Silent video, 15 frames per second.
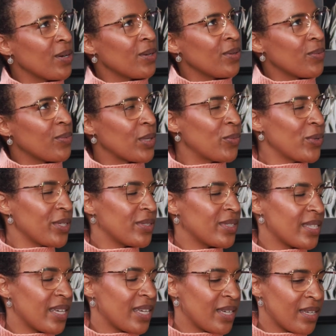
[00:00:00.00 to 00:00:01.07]
what would you
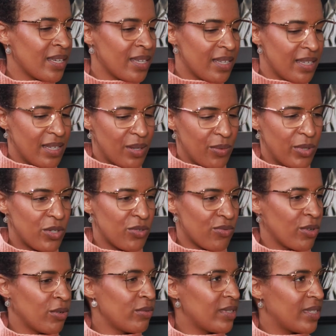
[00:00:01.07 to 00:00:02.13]
say, which
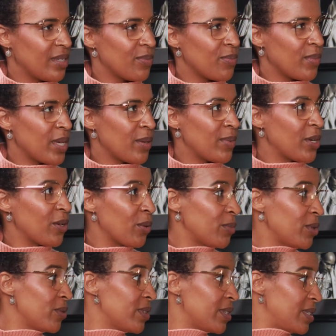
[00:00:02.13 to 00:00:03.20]
role did maybe
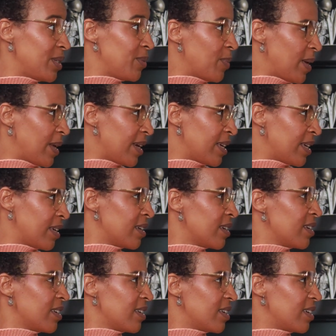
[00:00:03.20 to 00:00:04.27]
community play
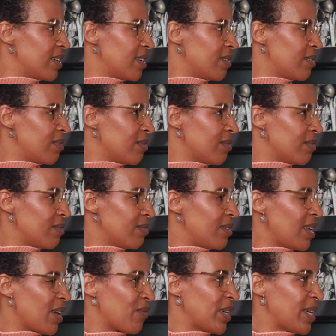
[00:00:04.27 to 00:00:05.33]
in
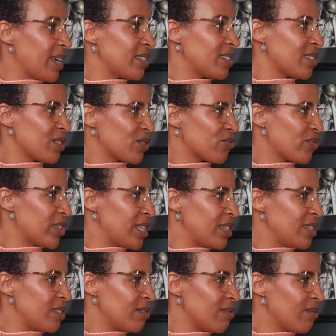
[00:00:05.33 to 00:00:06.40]
navigating this
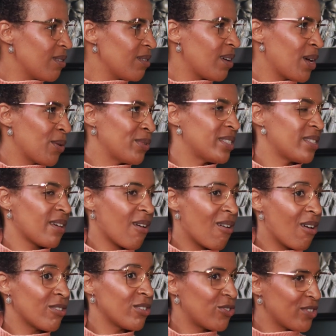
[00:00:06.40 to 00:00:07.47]
really, I would say,
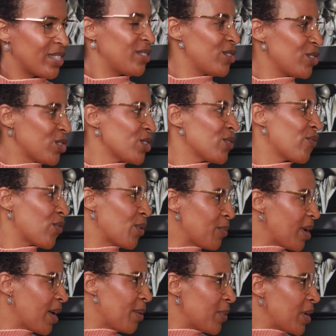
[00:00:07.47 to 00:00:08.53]
hard transition from
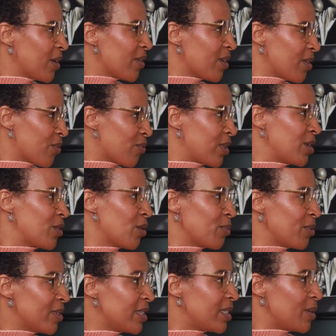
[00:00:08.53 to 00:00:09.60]
coming a really
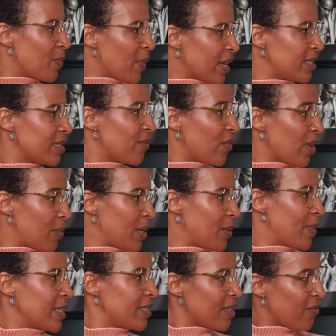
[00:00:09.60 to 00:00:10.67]
community-based and
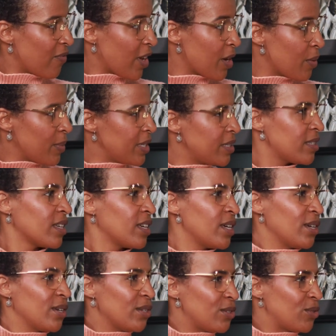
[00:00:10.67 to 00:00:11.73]
family-based environment
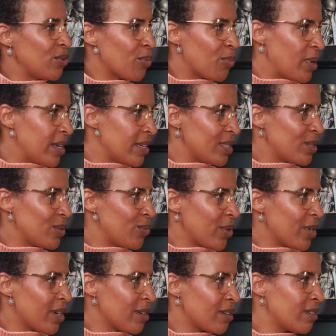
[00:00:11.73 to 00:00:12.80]
to a place
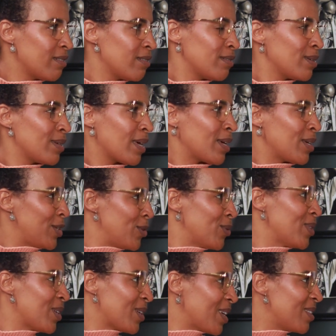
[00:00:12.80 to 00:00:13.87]
where you
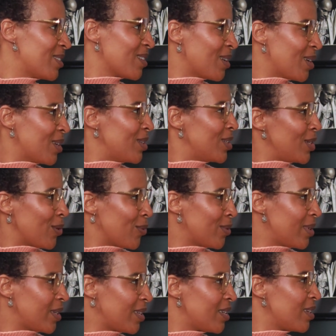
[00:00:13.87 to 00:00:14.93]
and the kids are the
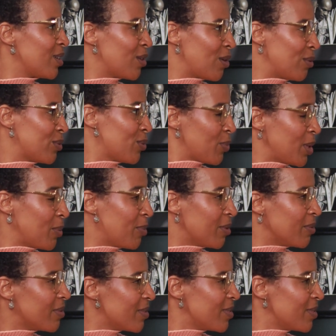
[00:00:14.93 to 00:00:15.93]
only close people?